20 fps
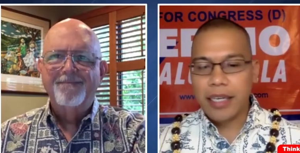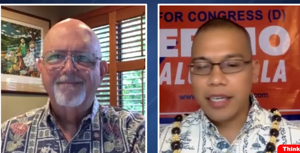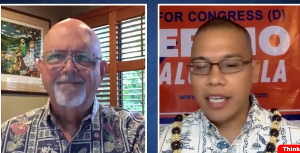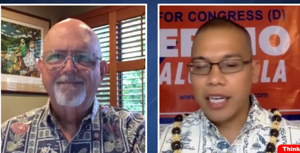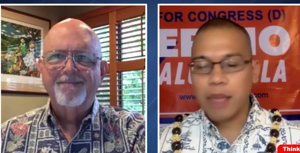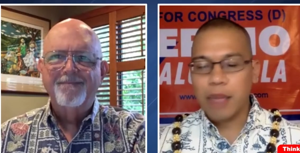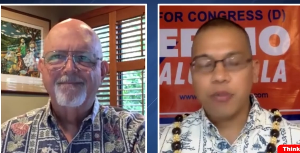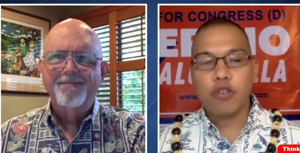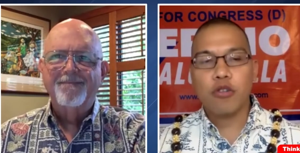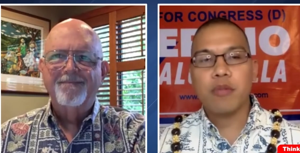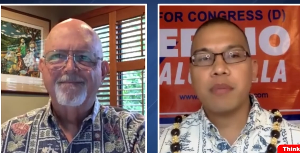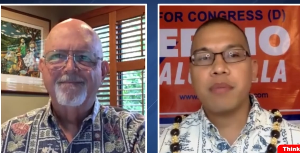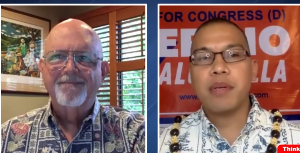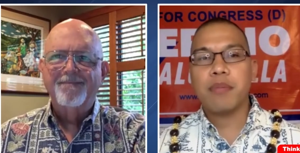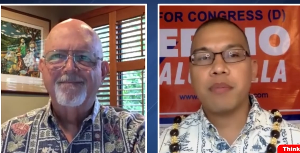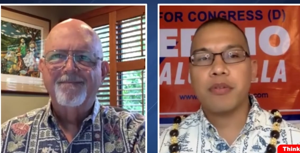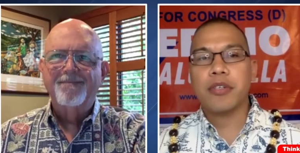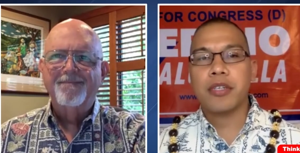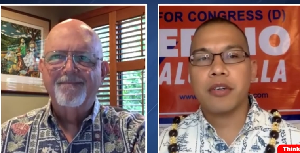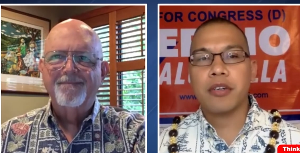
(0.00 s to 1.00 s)
Speaker 1: can help so many
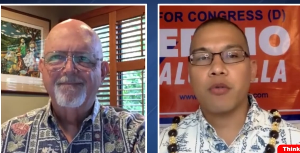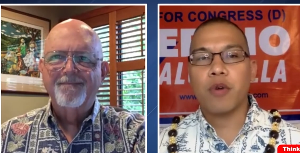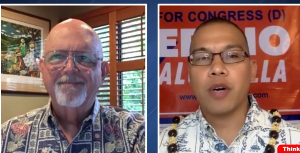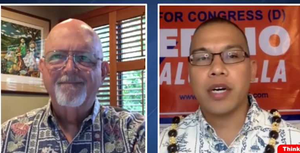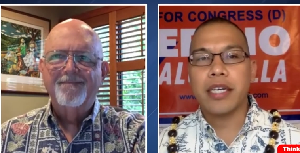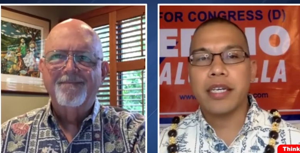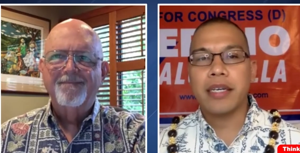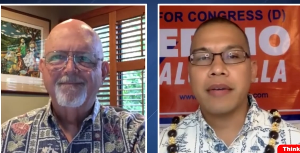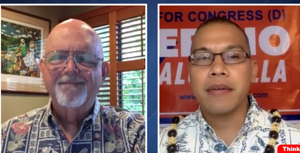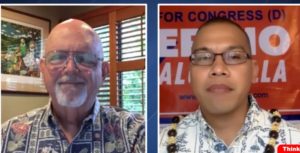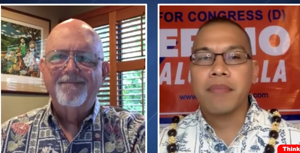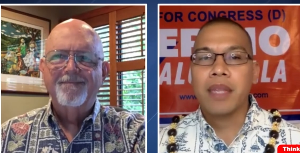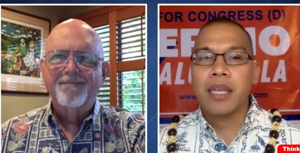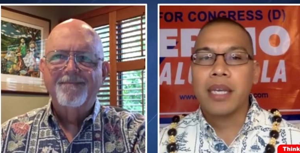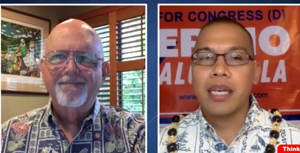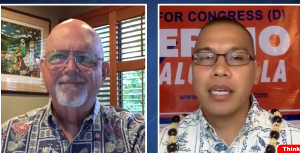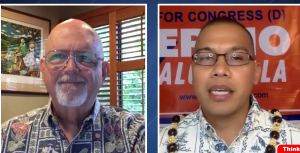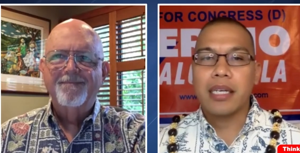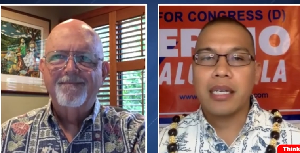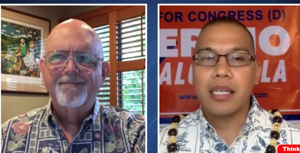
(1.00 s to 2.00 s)
people here in hawaii
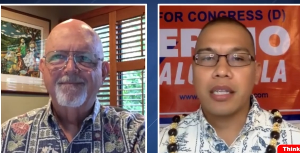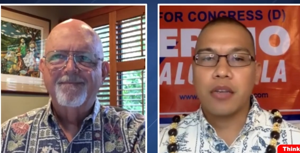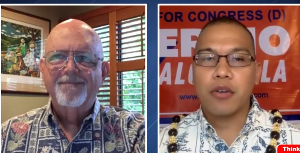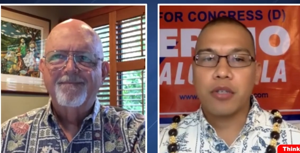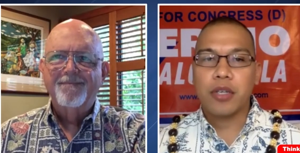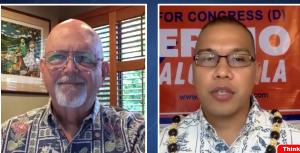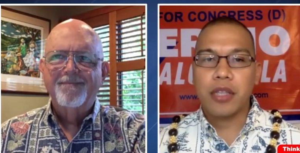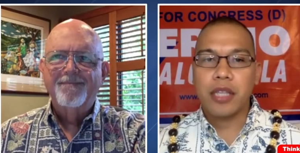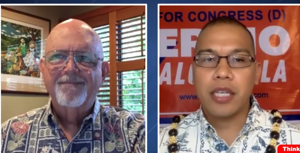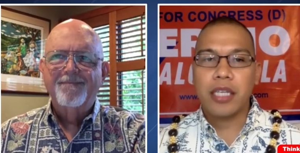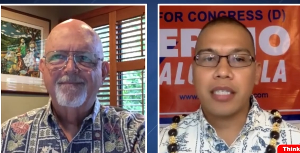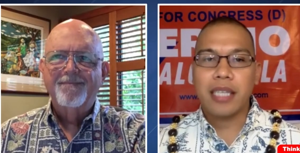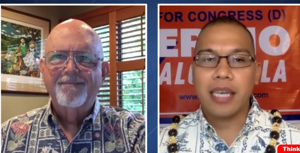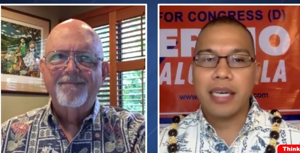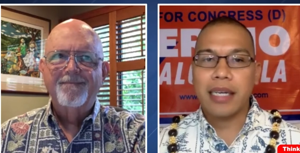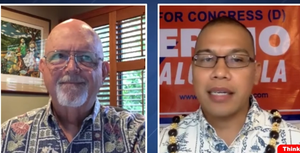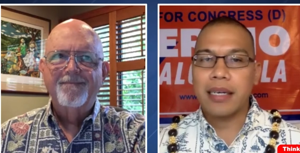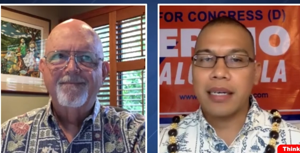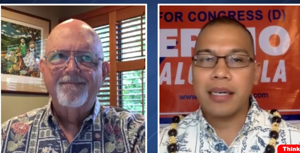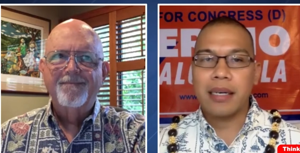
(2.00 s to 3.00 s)
and those are things
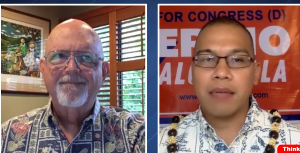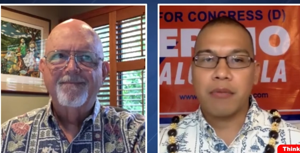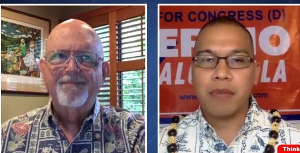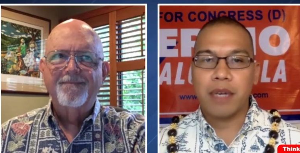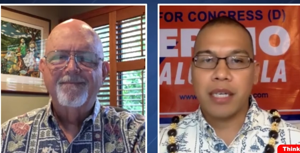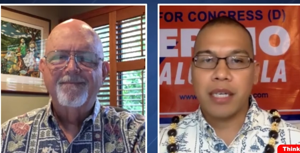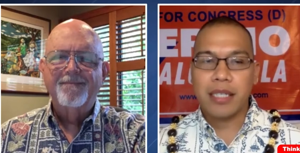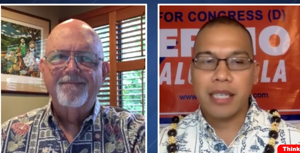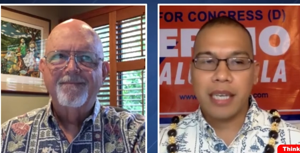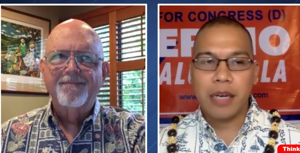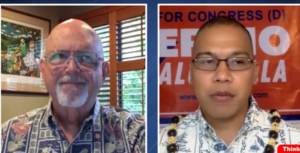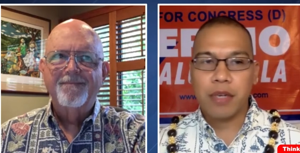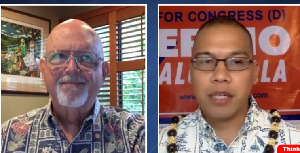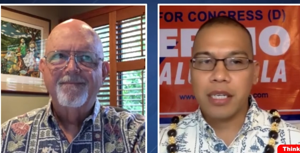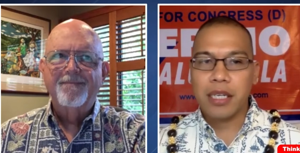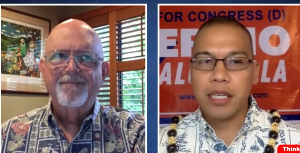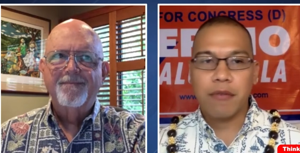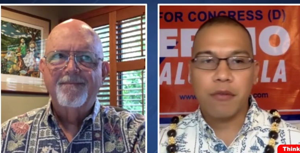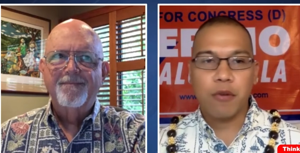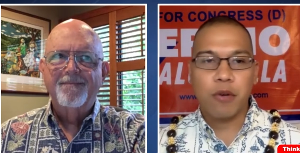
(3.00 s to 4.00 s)
that when I say I want to
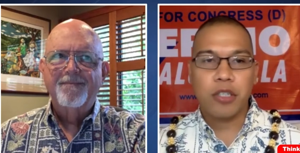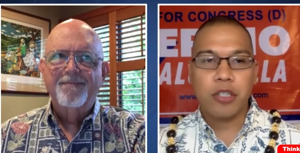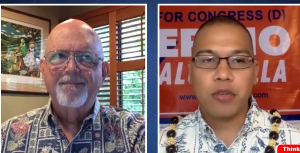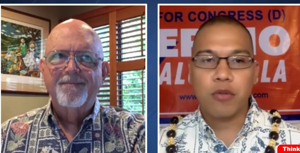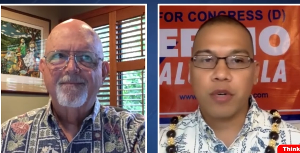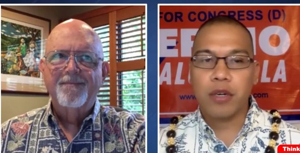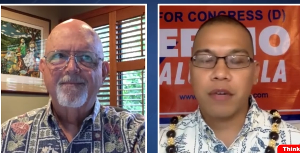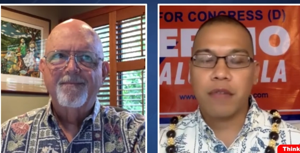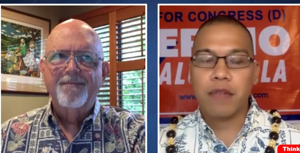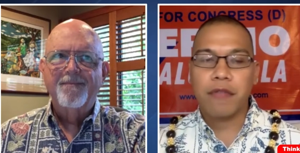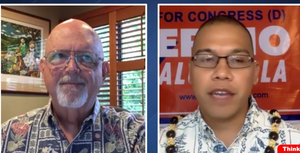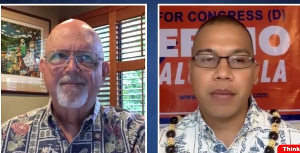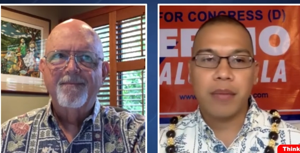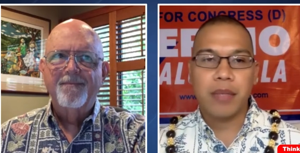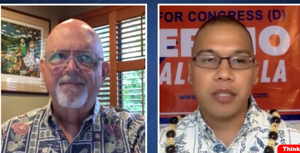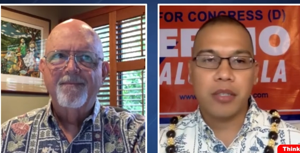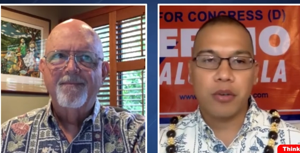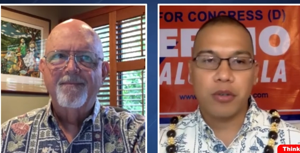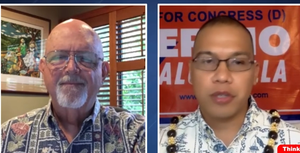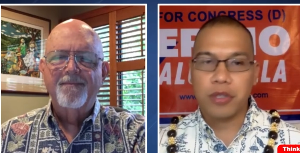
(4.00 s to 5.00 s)
give voice to working
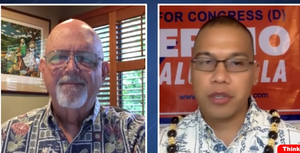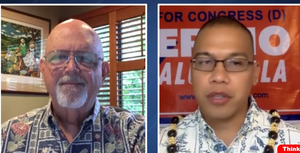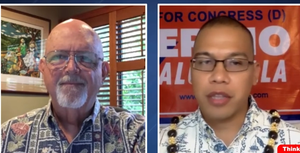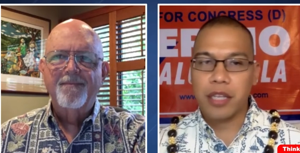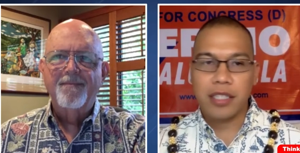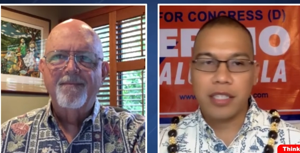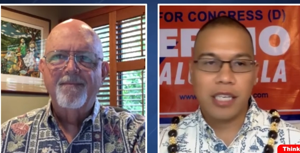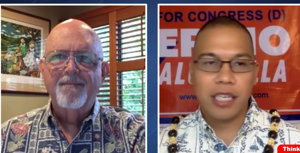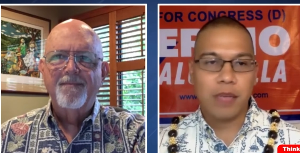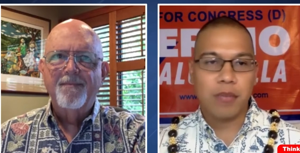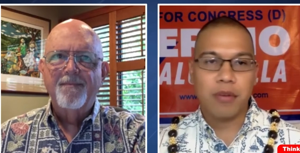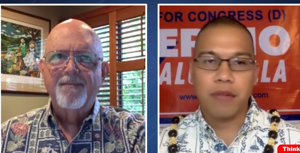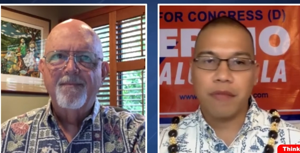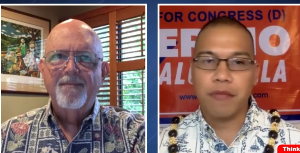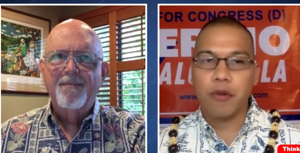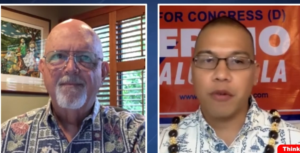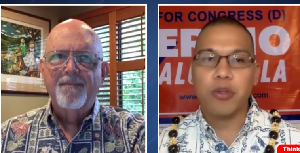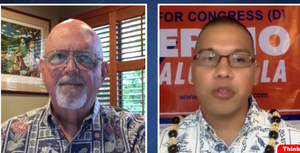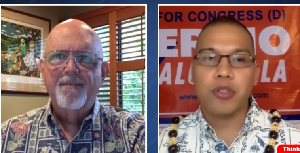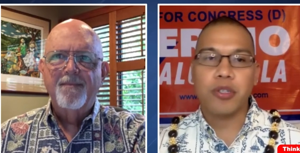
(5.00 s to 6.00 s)
families, those are things that I'm going to
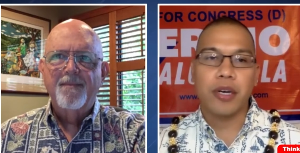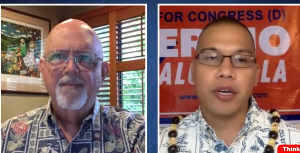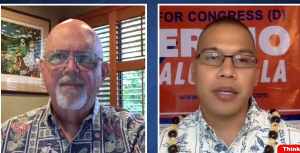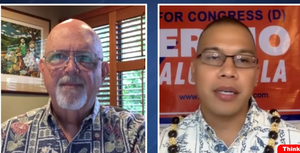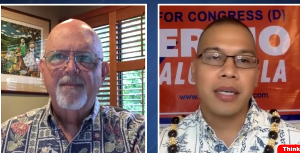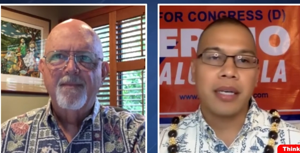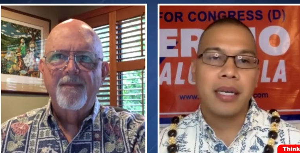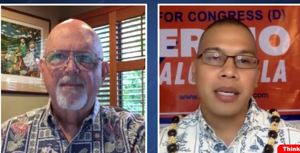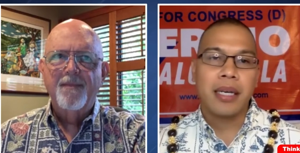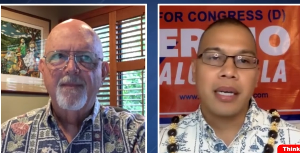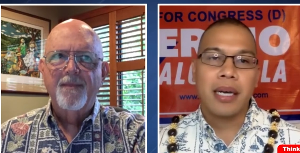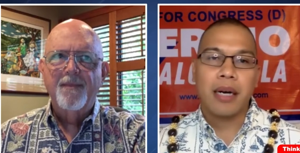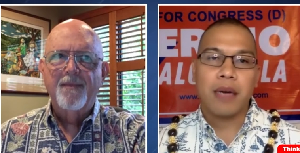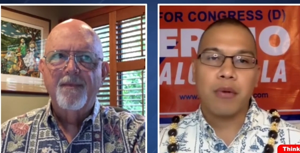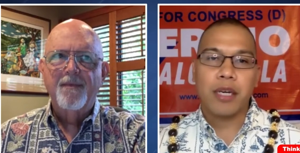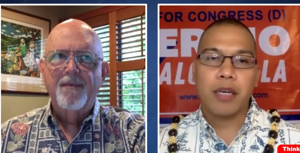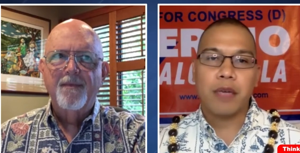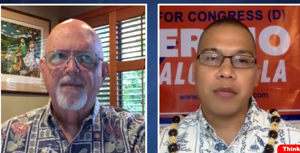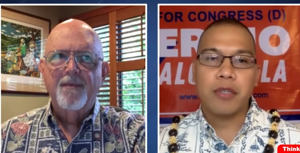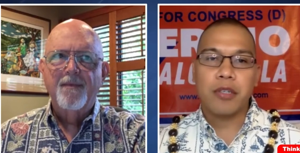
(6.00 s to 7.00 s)
focus on. Uh,
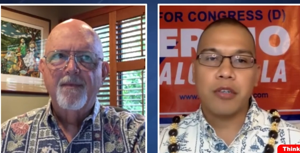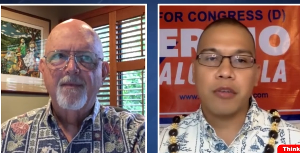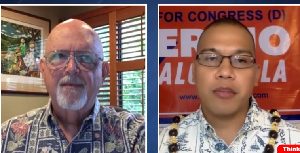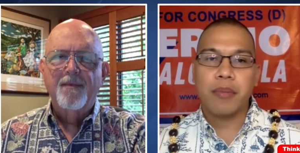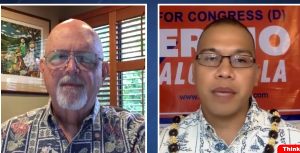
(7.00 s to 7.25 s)
what can we do to